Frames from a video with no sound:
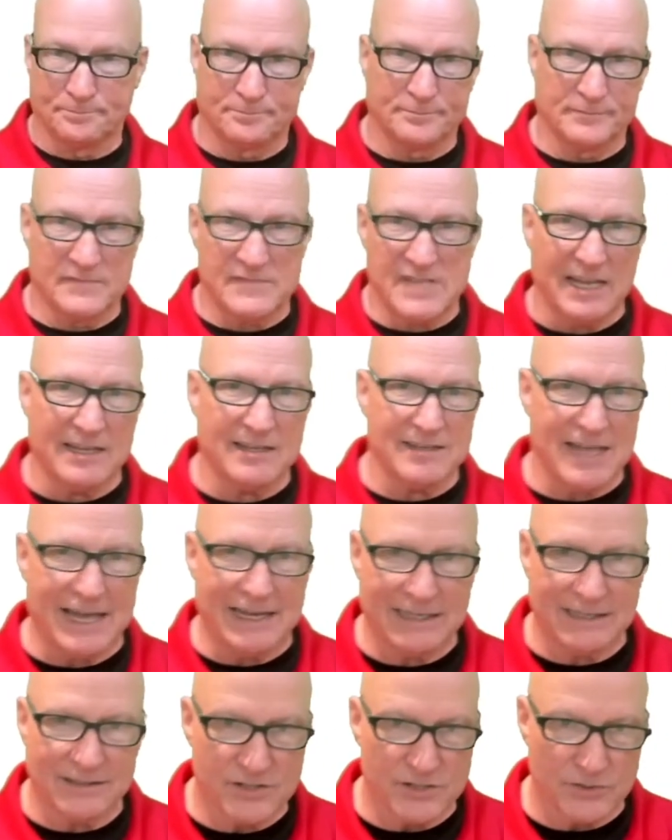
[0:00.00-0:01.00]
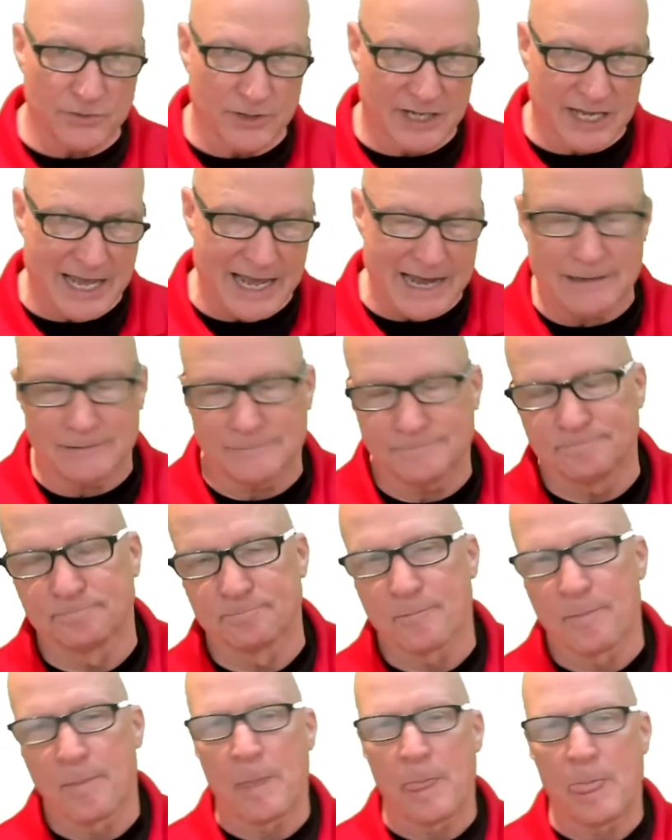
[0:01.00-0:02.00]
take that into account.
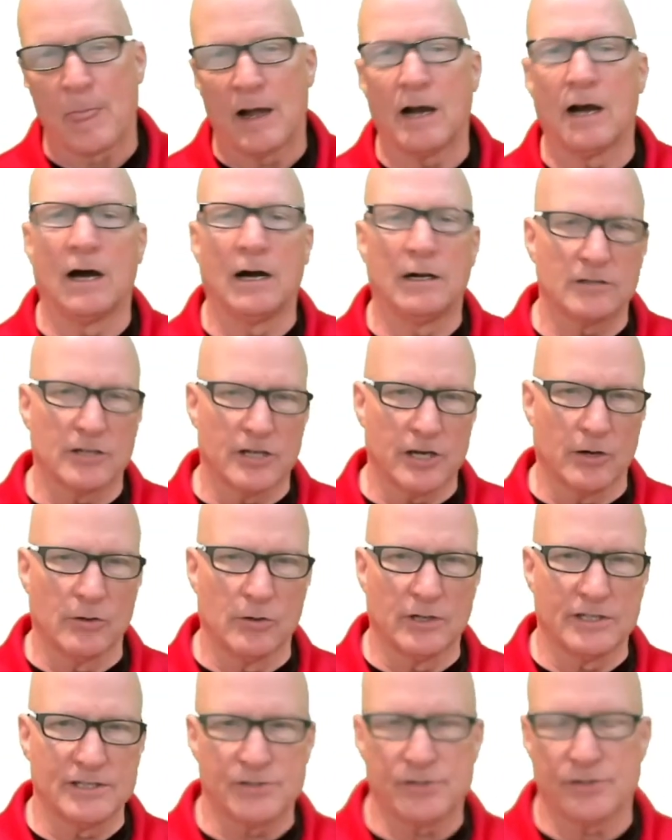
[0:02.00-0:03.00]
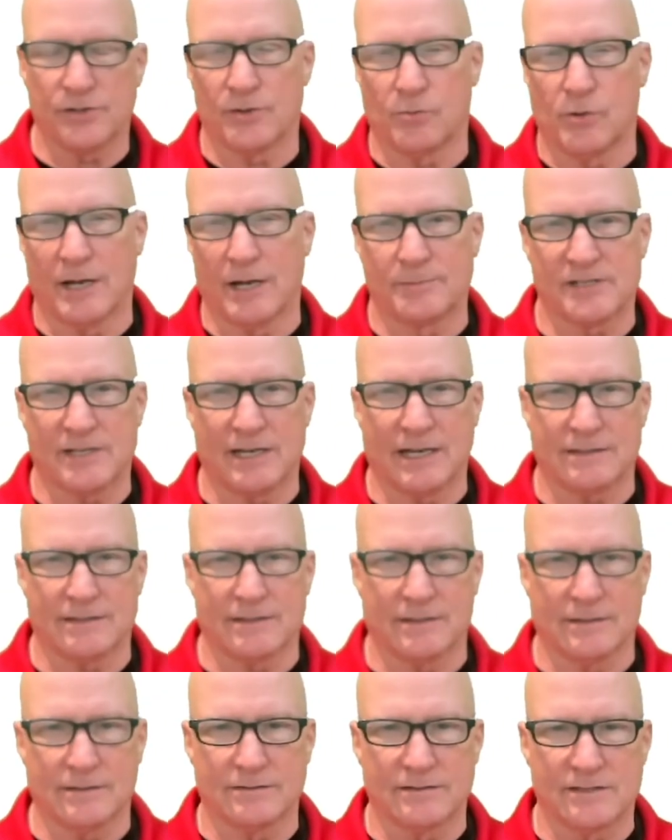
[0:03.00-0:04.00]
Uh, go into the website,
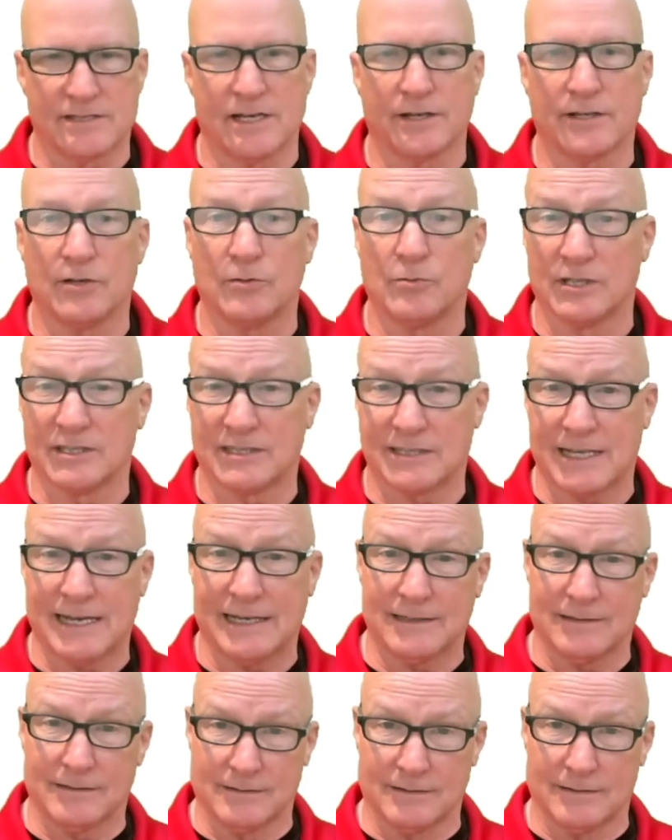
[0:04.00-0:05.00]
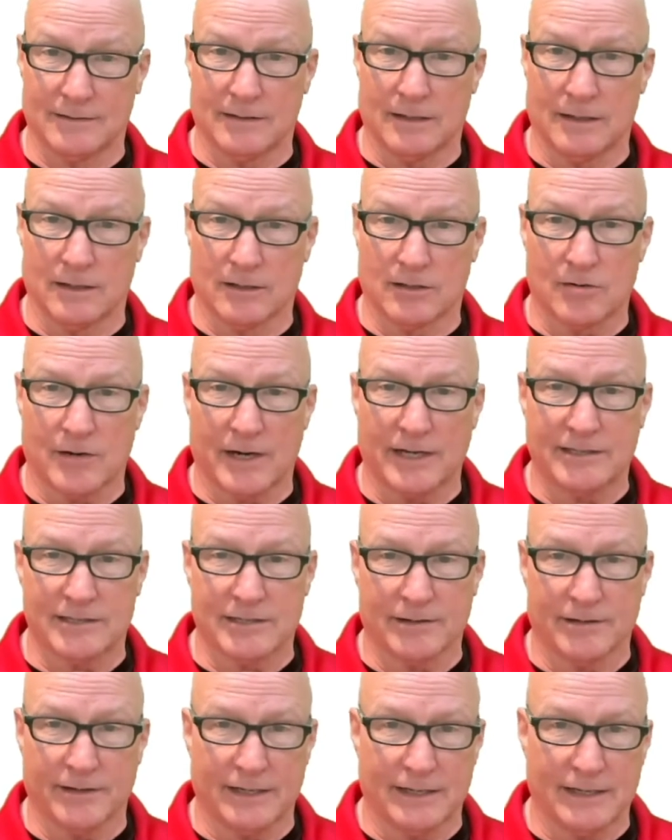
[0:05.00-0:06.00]
they'll tell you what that uh,
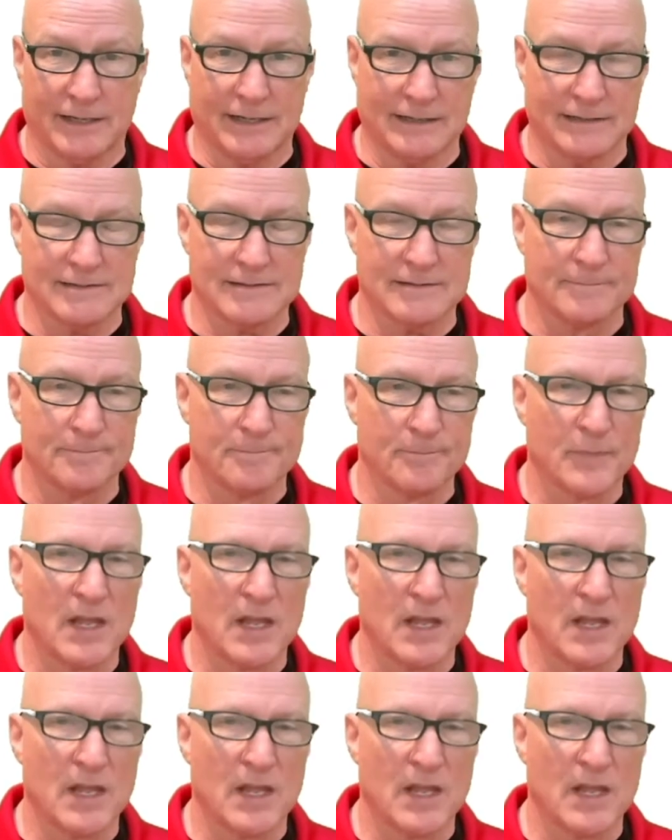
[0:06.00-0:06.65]
criteria is.